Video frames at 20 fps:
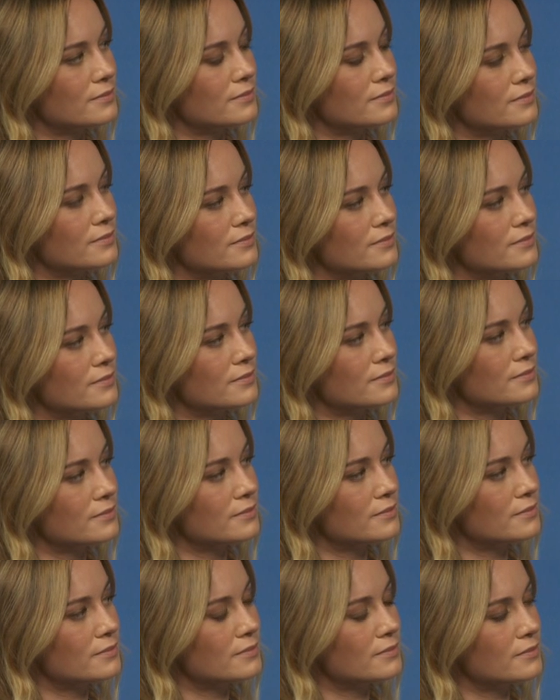
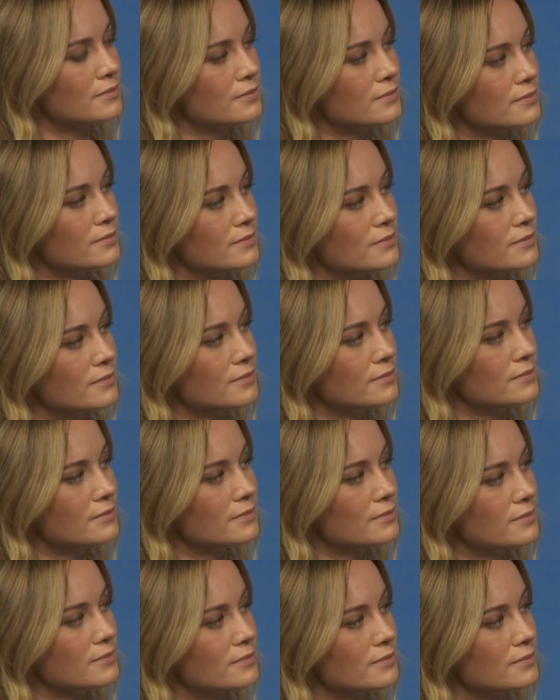
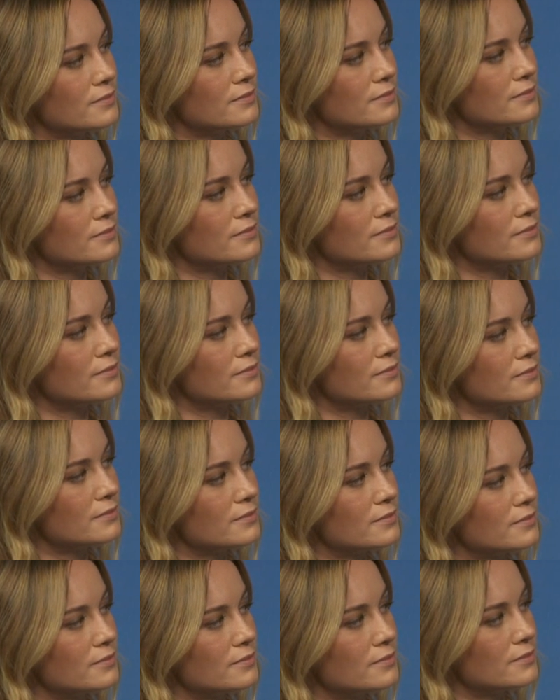
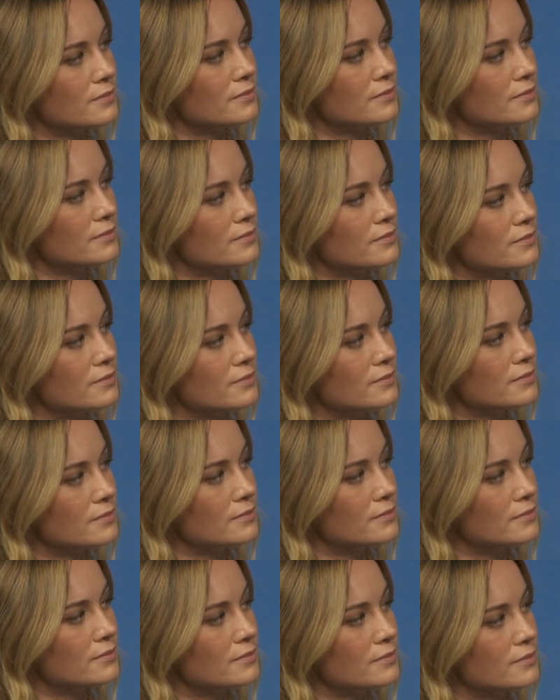
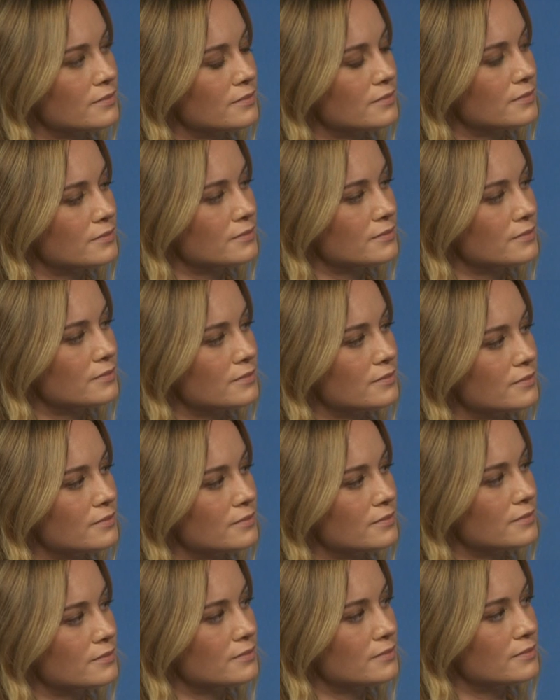
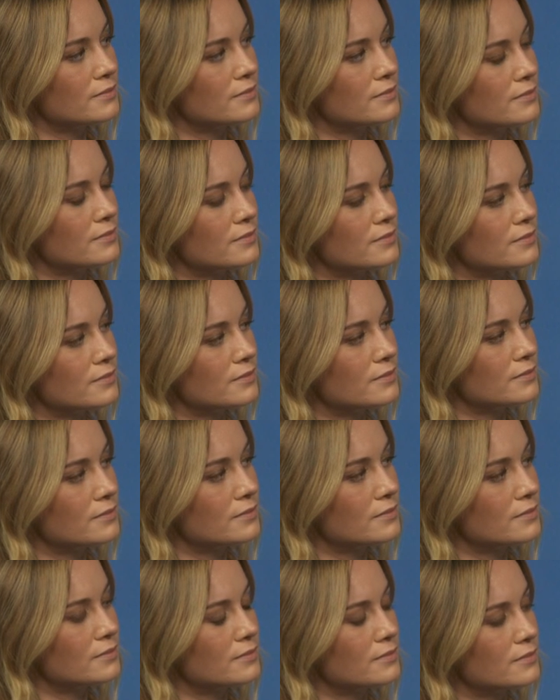
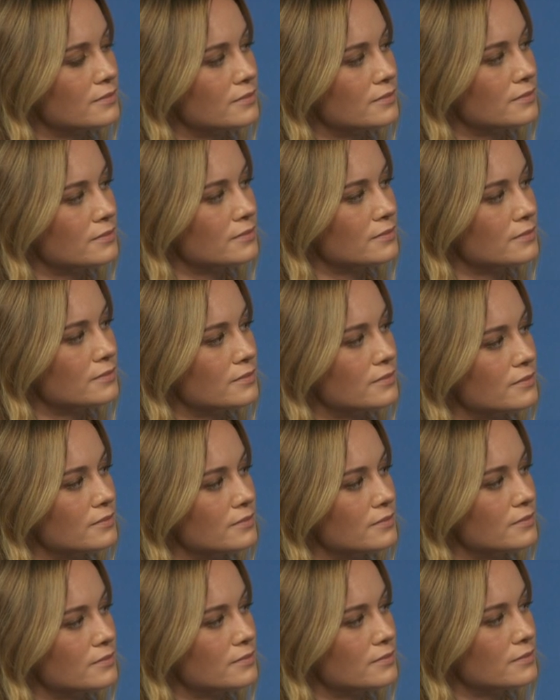
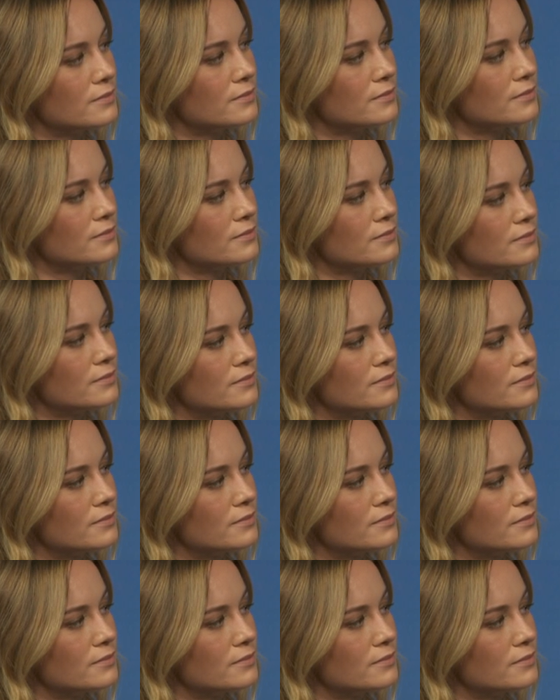[no speech]